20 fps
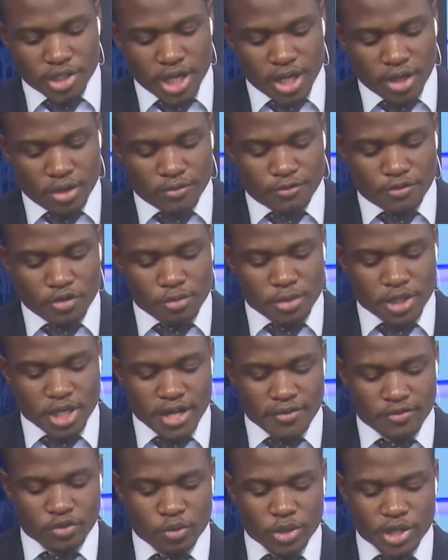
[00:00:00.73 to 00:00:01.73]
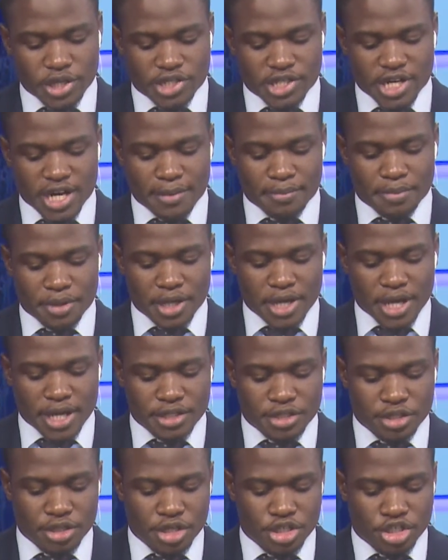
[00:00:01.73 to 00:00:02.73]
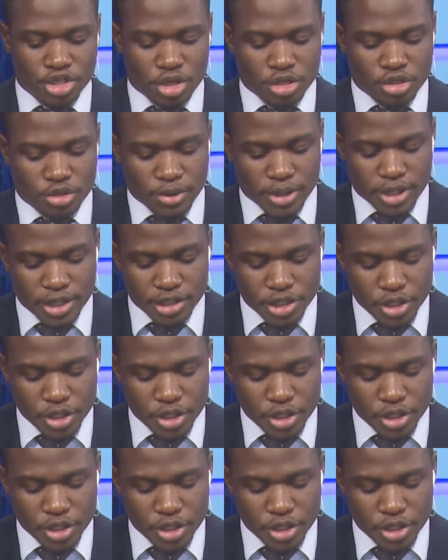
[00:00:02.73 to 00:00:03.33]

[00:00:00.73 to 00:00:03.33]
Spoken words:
Now, former heavyweight champion Anthony Joshua and